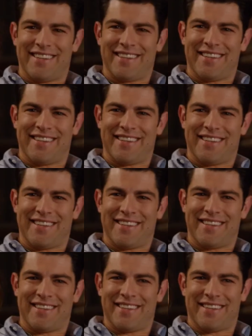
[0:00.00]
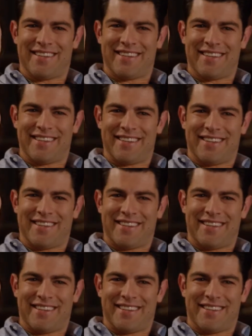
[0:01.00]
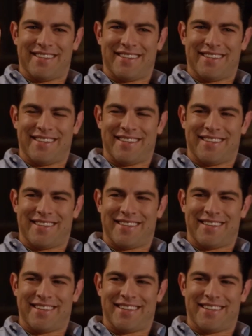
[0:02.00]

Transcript: [no speech]